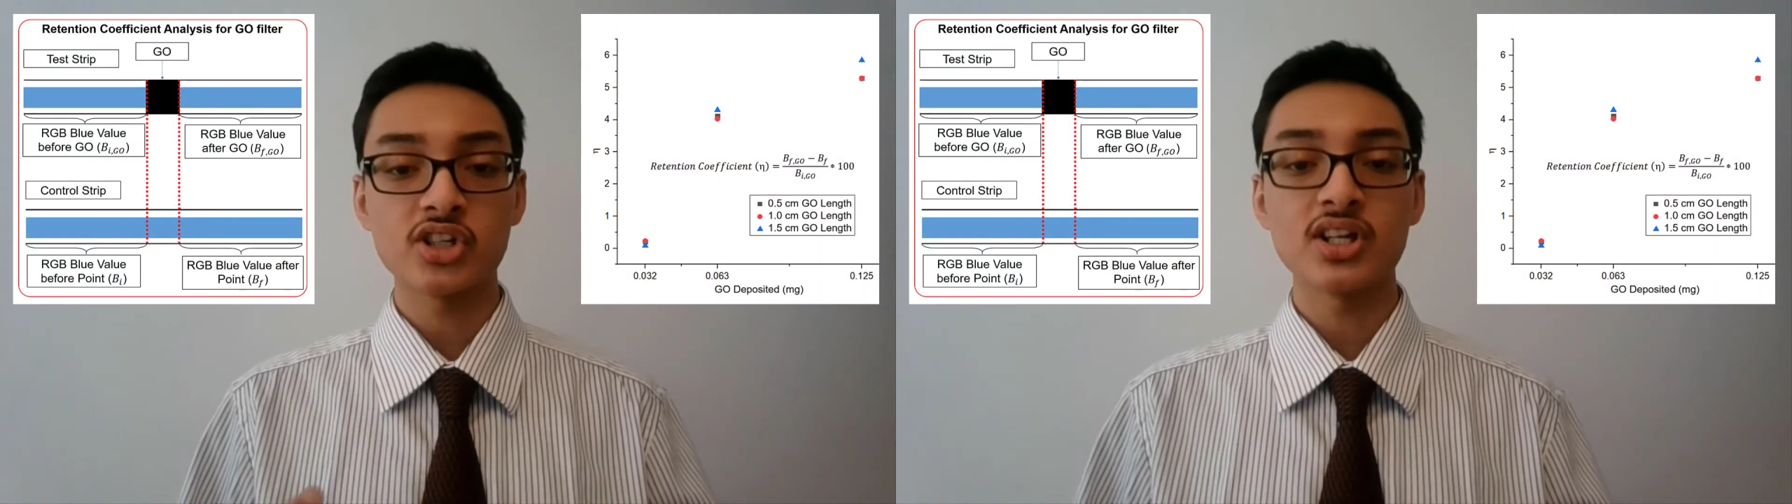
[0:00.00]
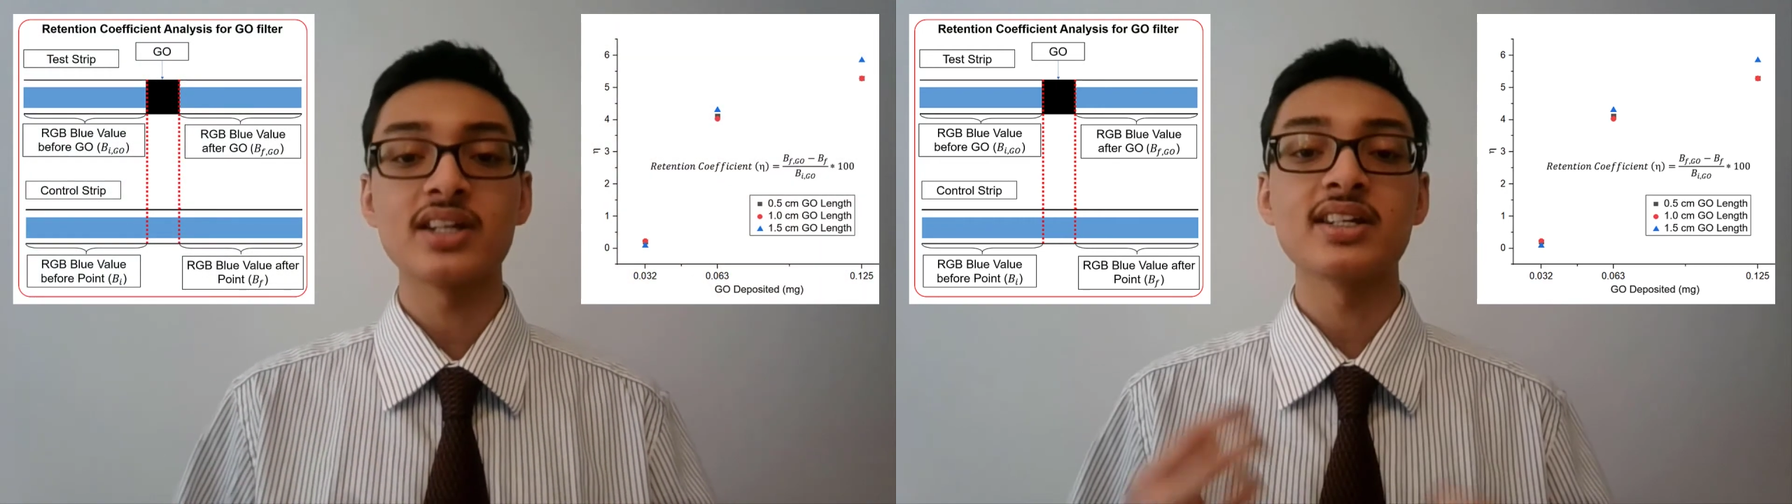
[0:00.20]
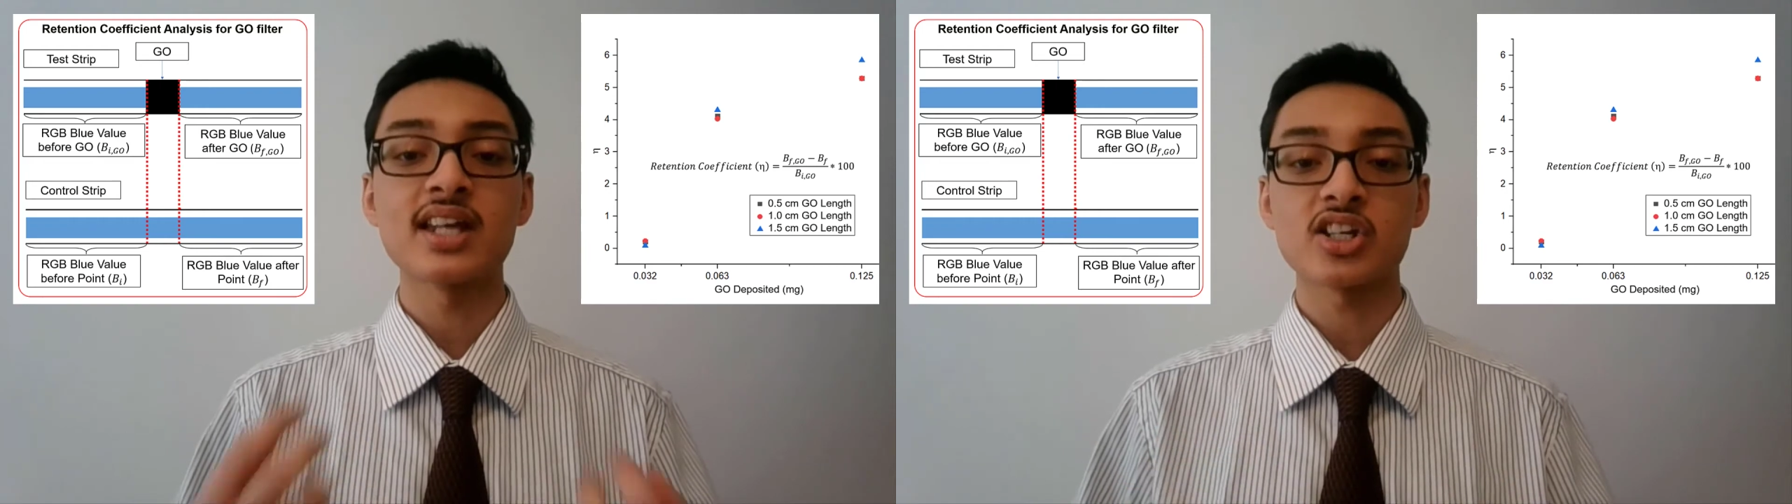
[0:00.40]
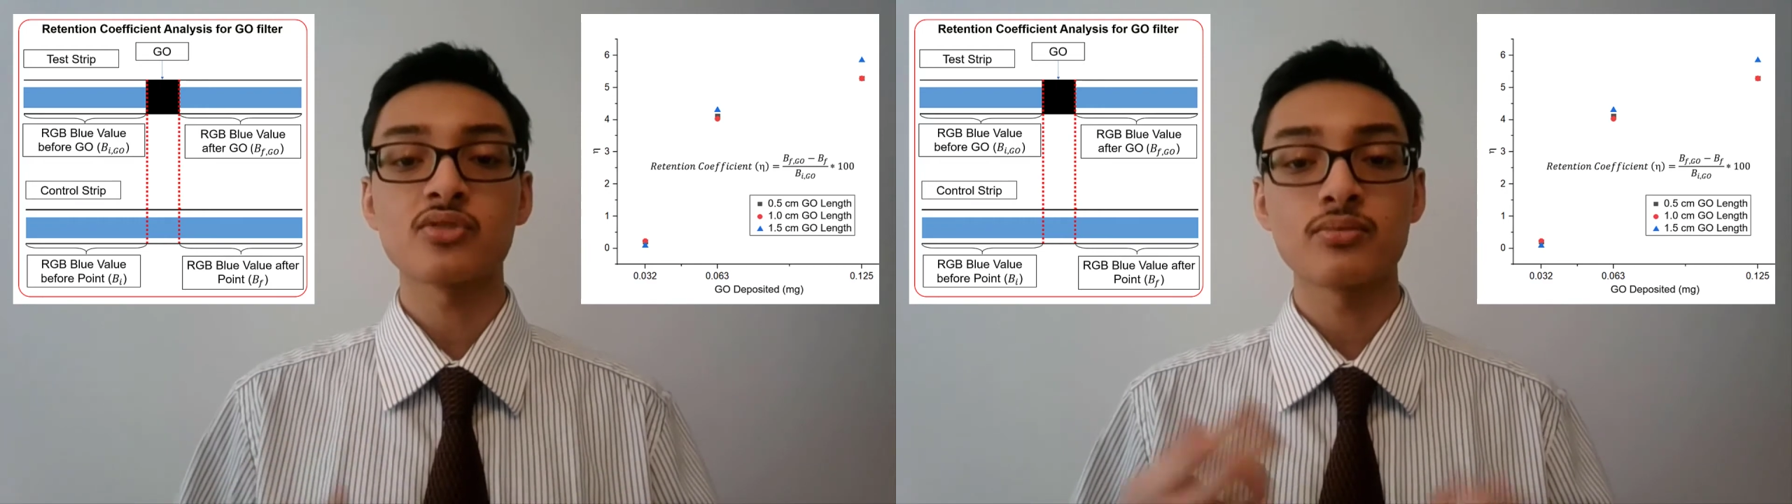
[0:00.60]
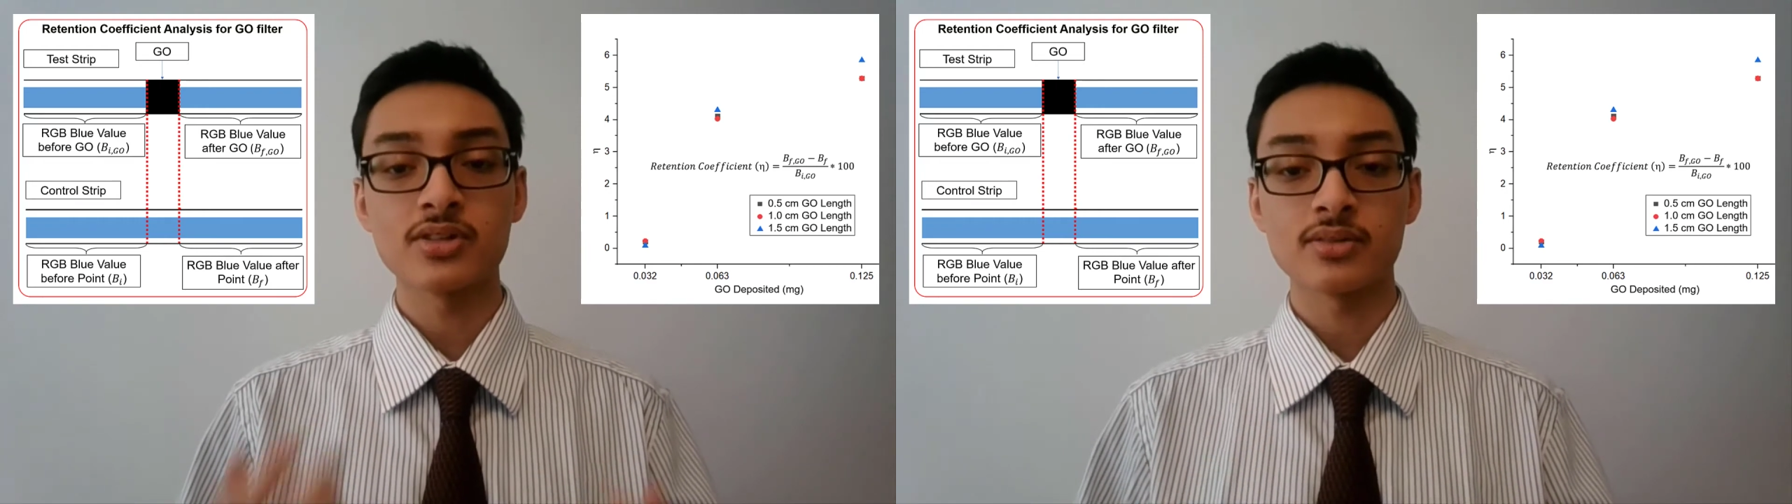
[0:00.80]
detection
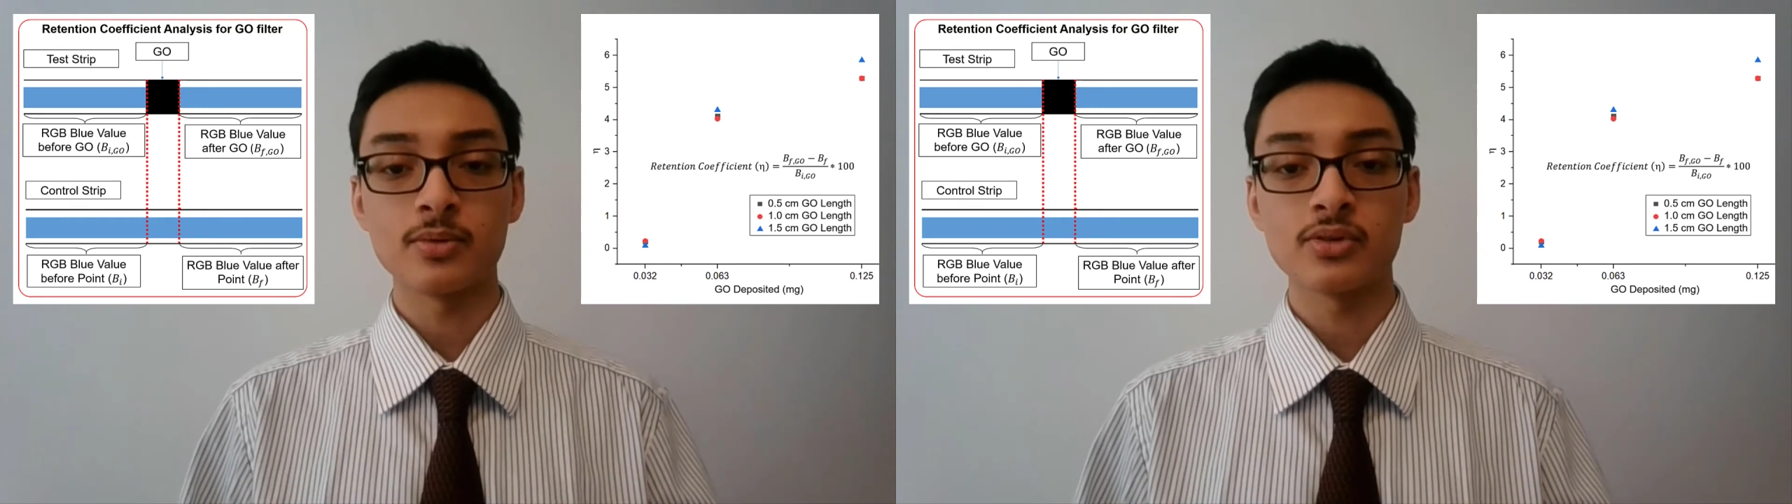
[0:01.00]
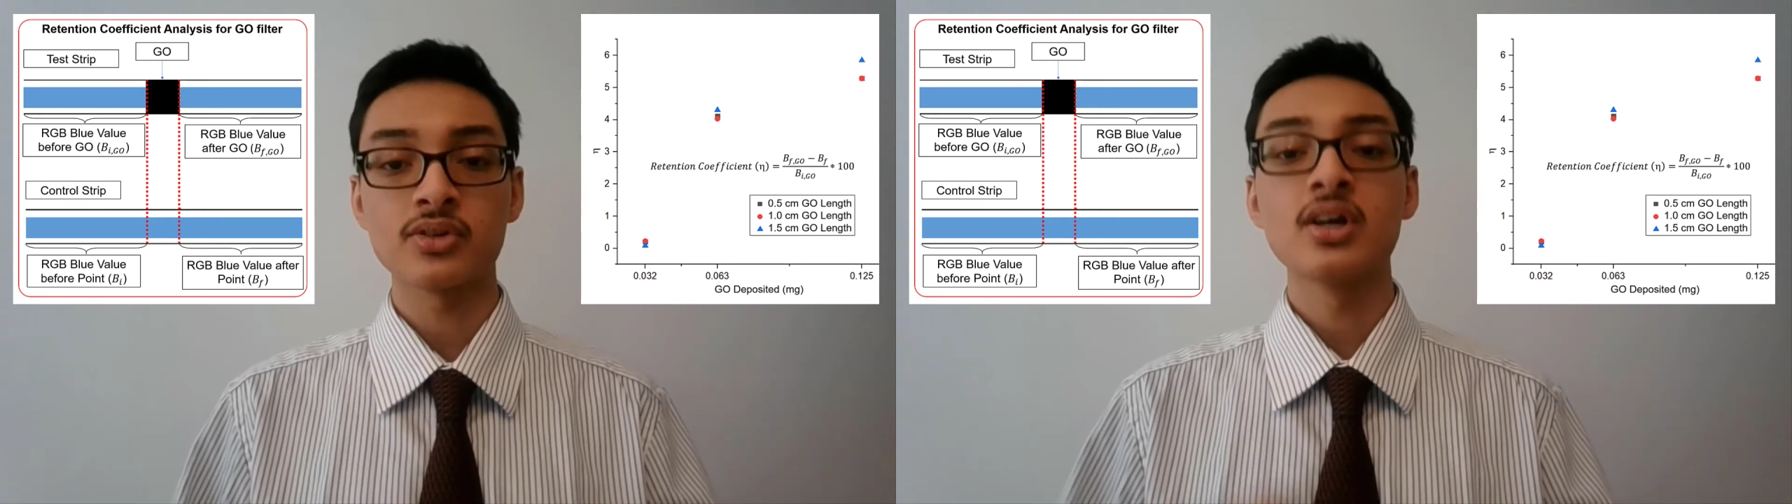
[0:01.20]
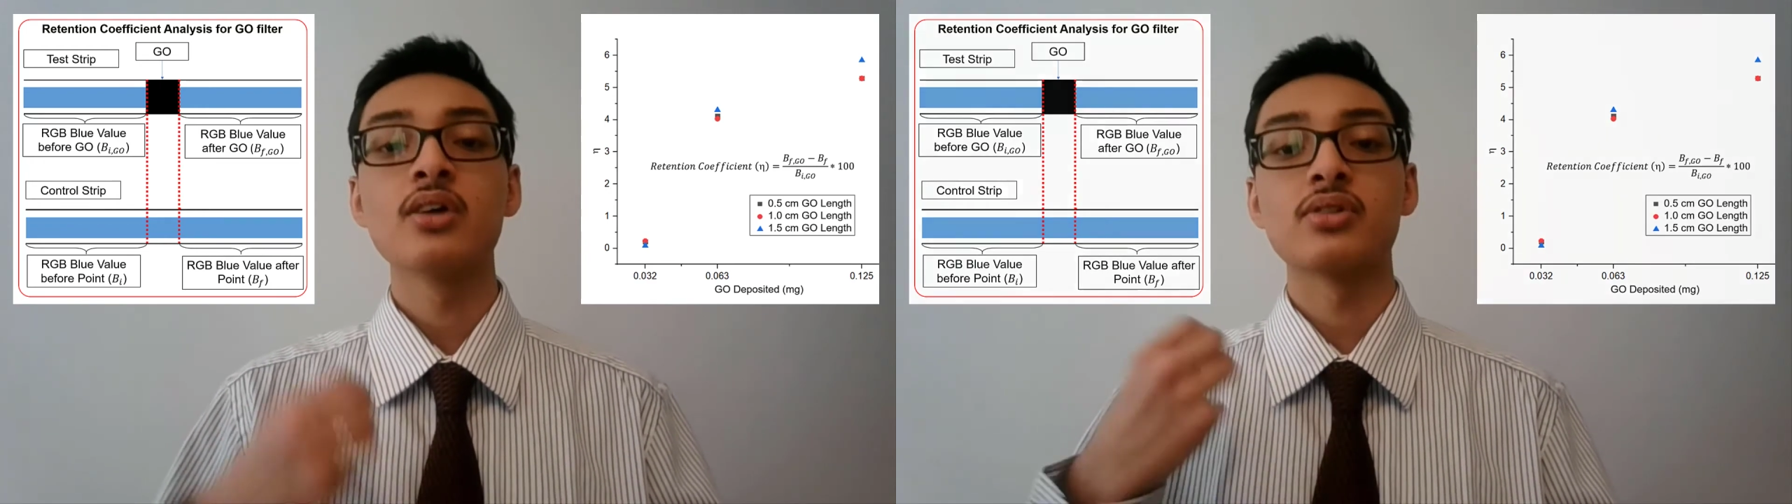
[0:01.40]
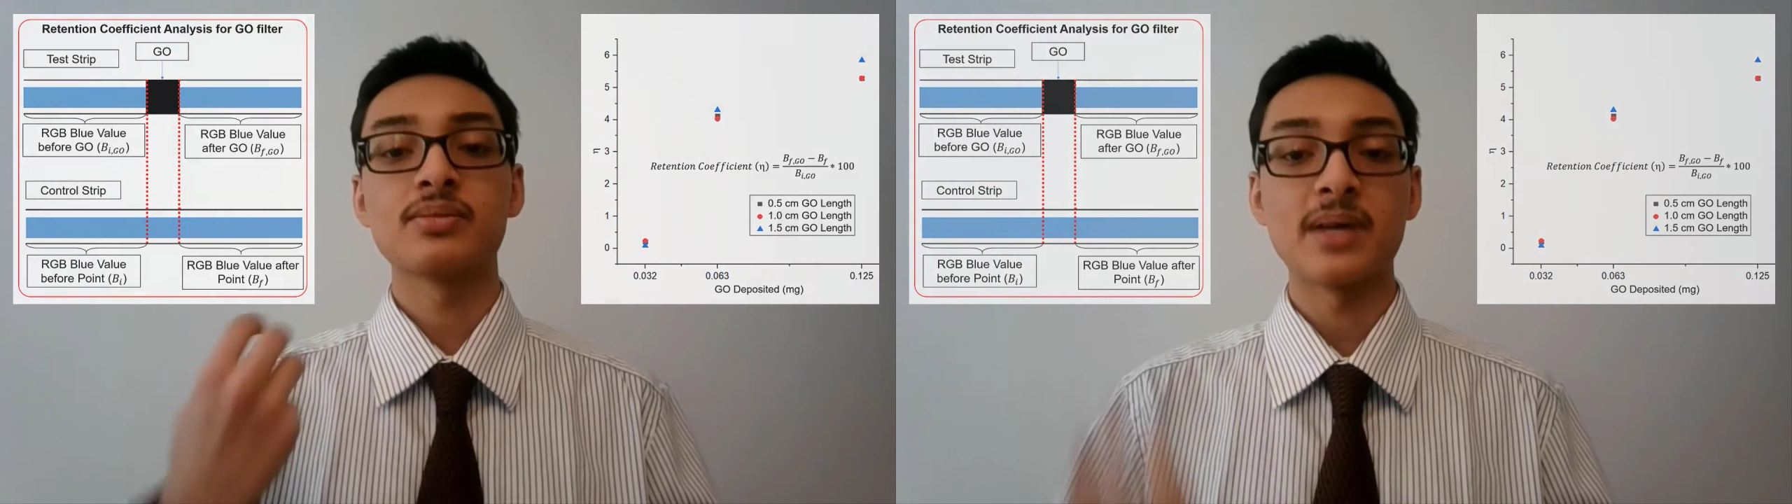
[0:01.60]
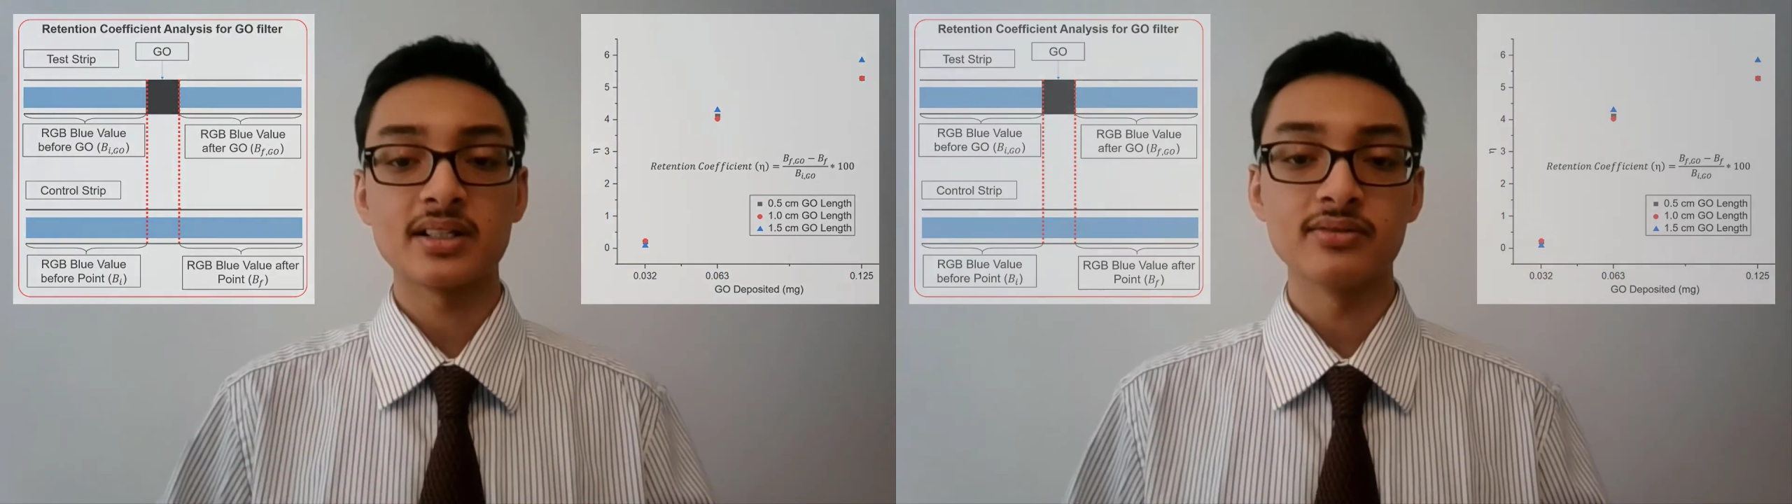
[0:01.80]
principles
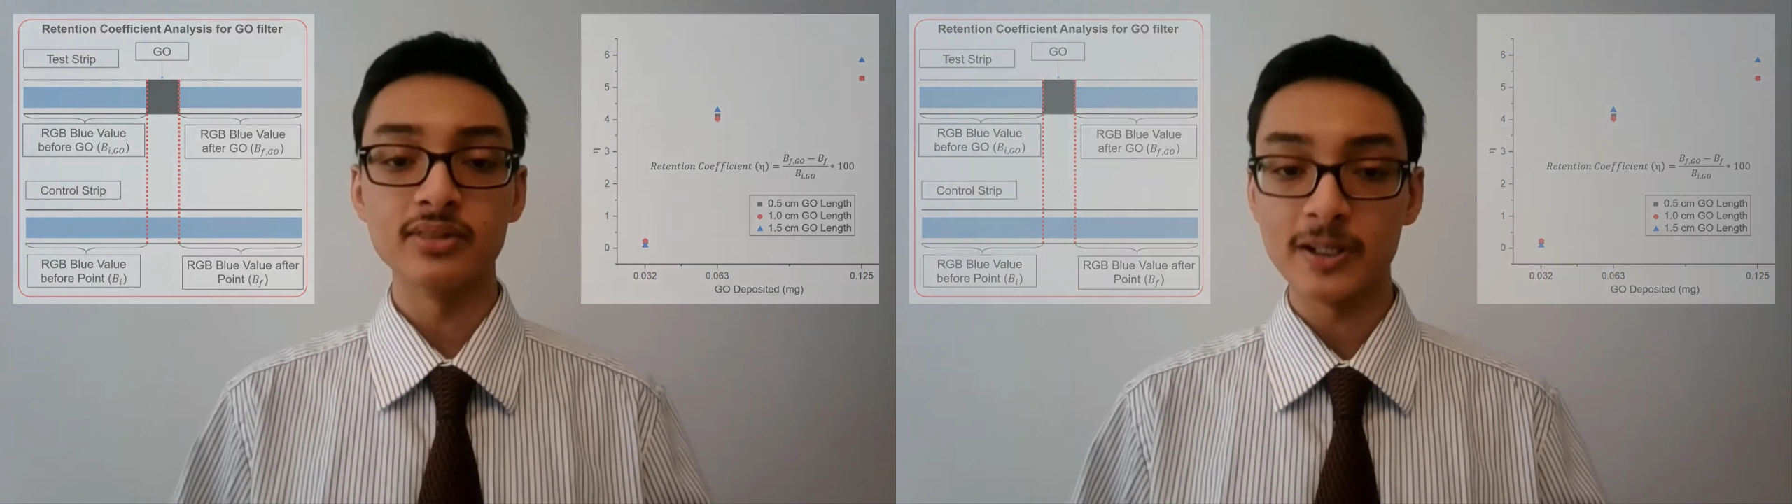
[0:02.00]
respectively.